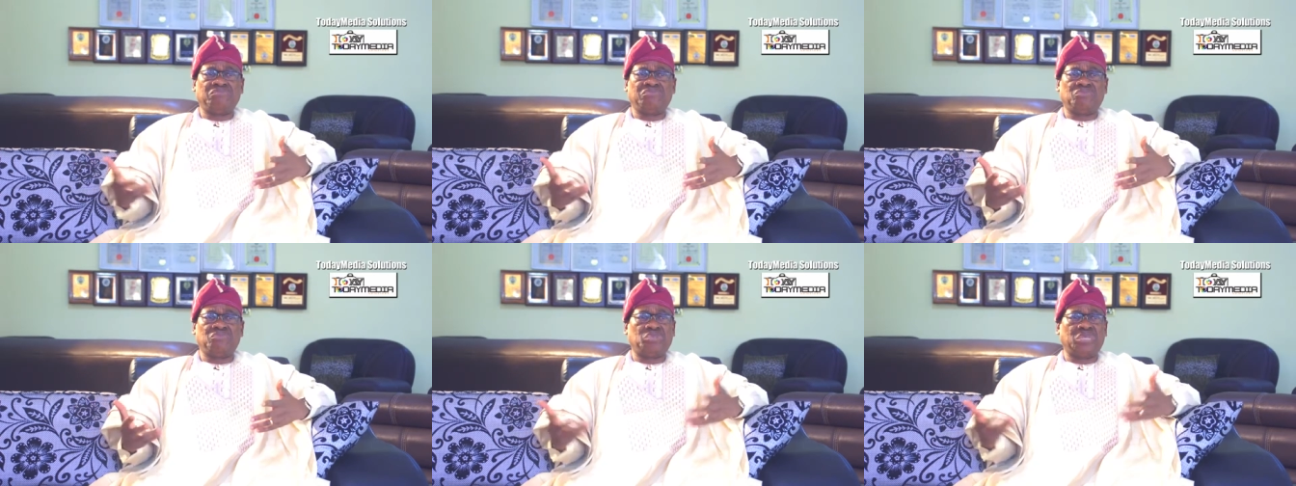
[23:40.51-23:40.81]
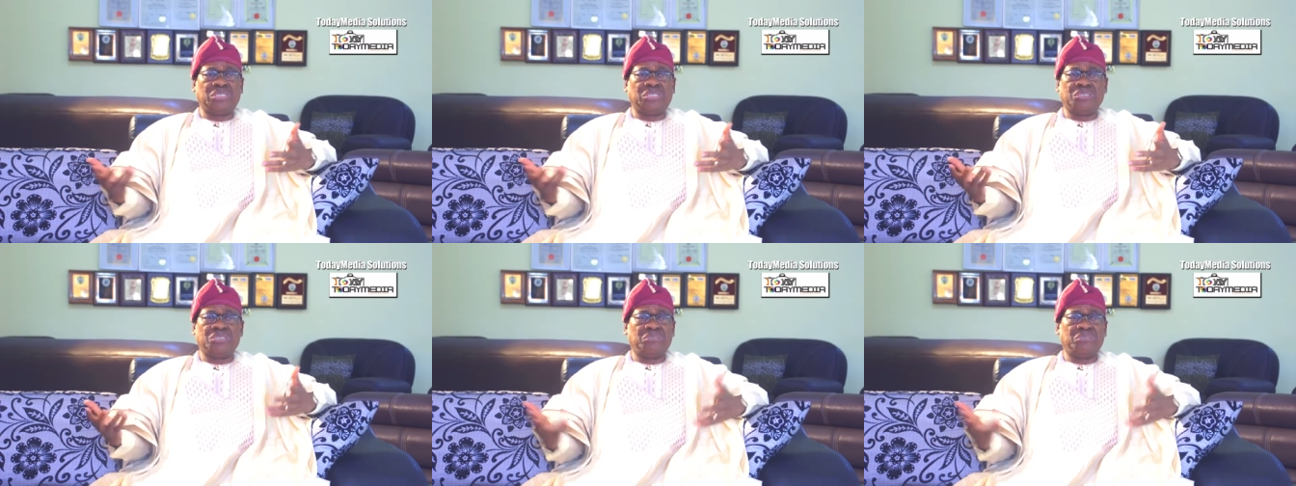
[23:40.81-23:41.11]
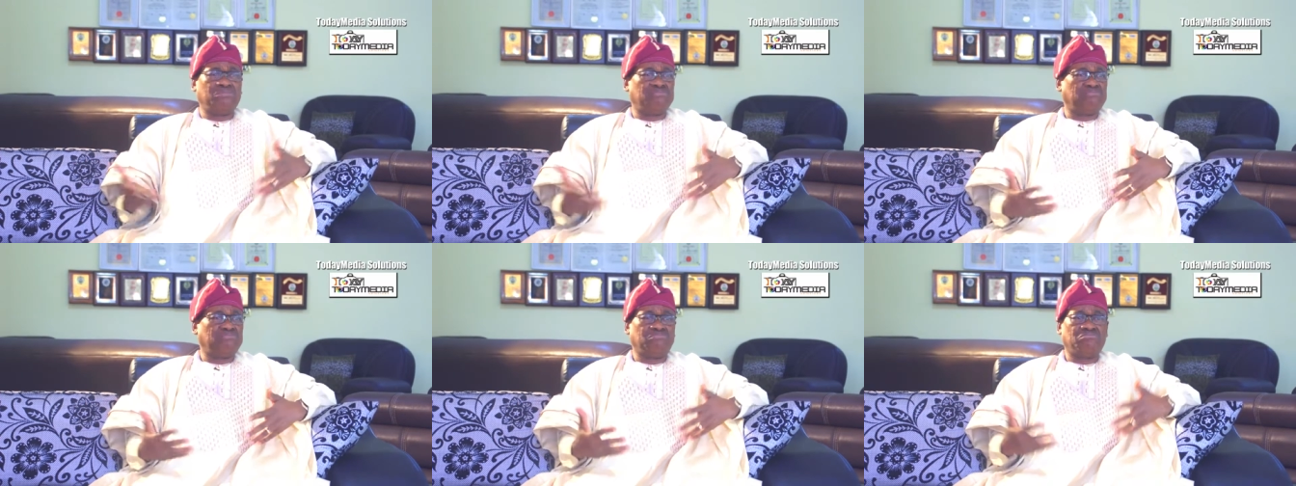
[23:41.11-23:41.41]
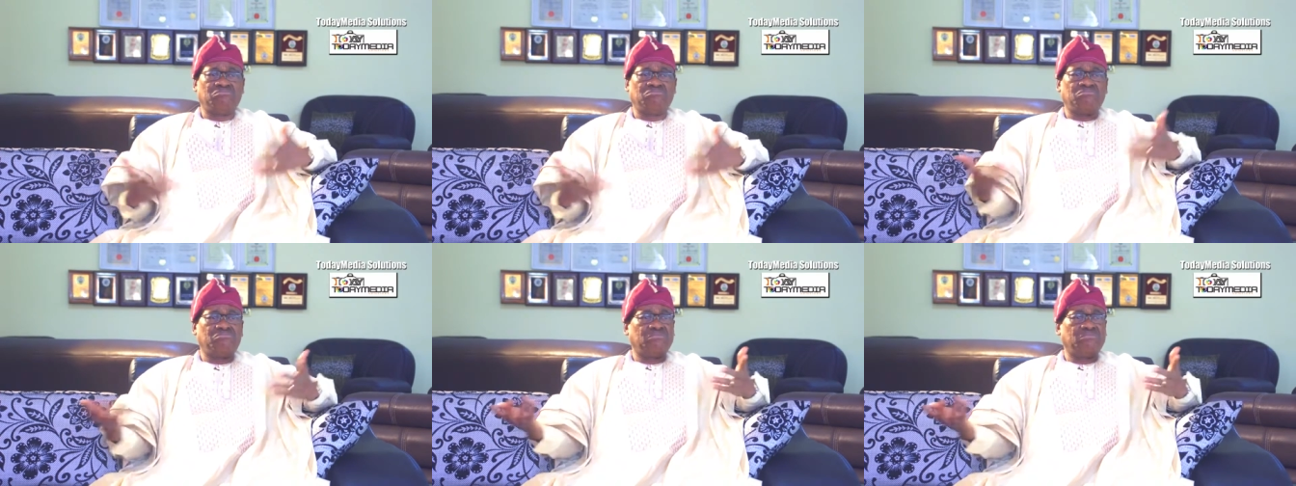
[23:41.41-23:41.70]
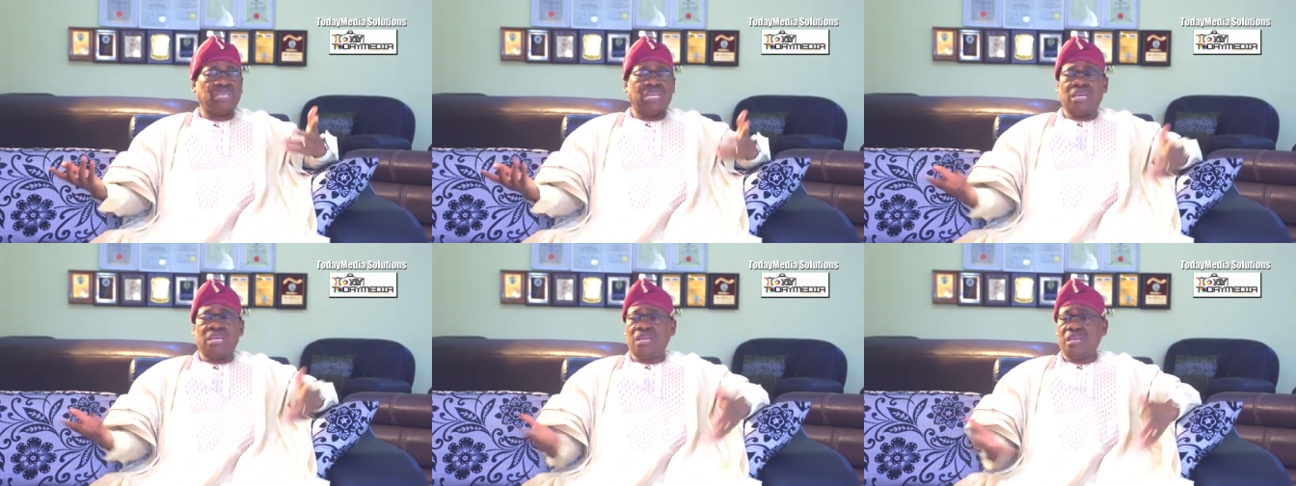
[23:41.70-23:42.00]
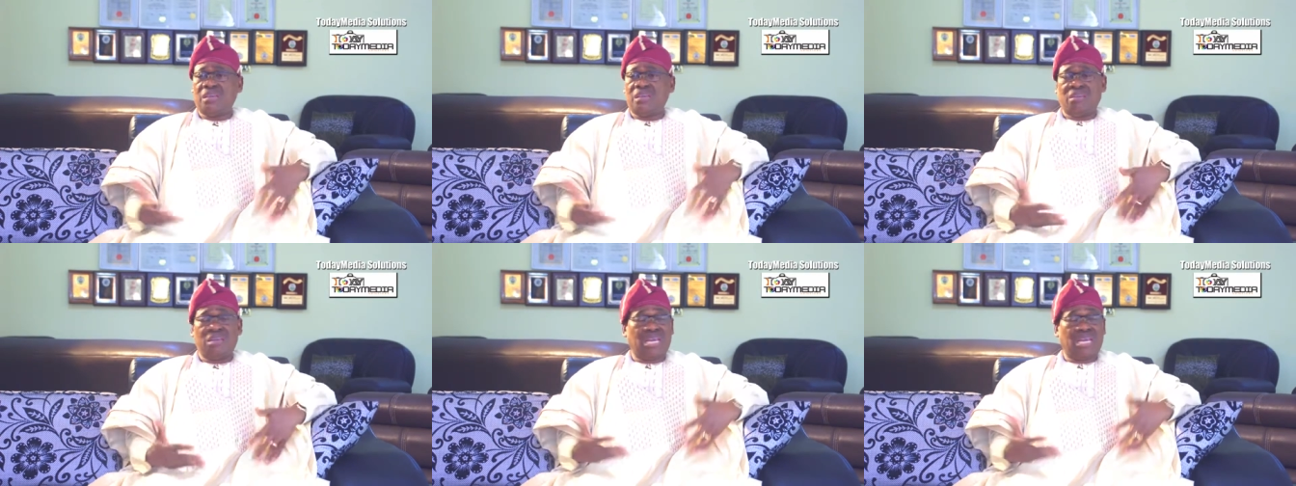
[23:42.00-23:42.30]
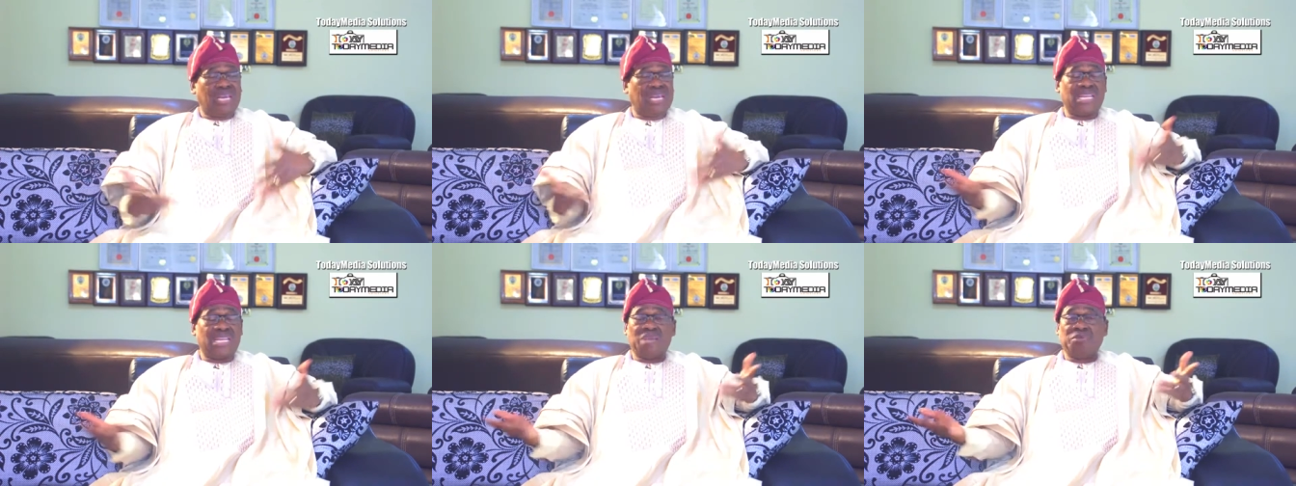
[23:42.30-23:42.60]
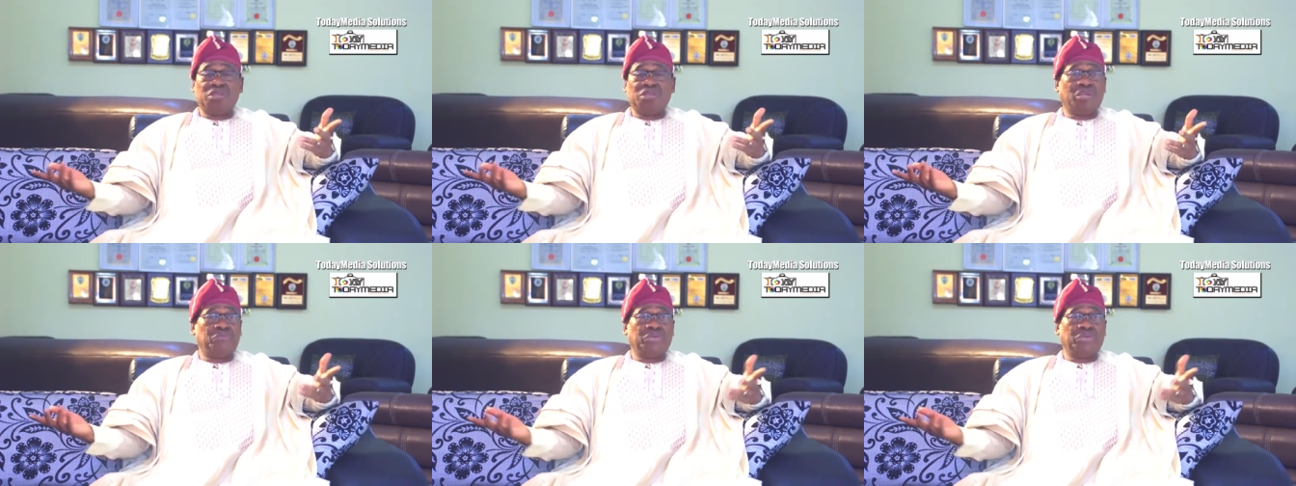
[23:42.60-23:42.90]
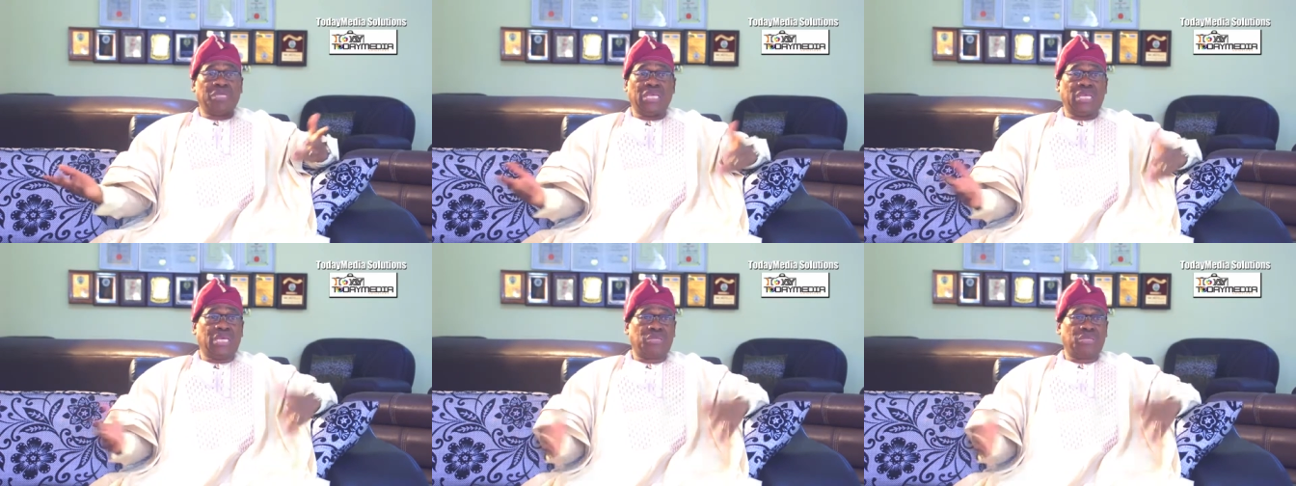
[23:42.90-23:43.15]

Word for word: 20, and I may not be here